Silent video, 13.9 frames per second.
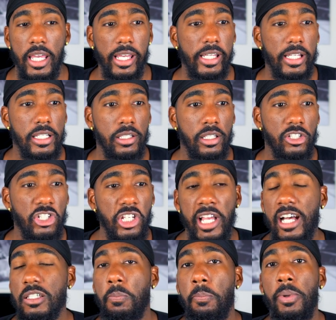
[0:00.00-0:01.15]
is she
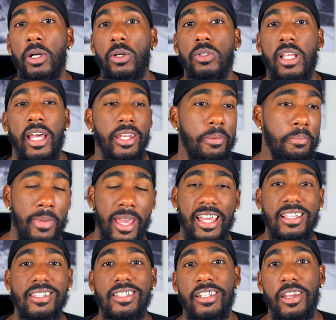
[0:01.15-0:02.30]
has built an
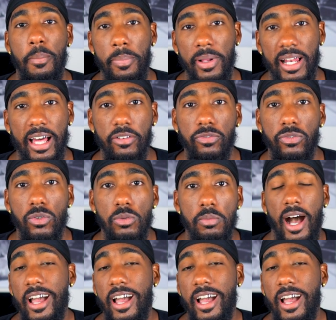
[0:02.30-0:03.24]
amazing platform.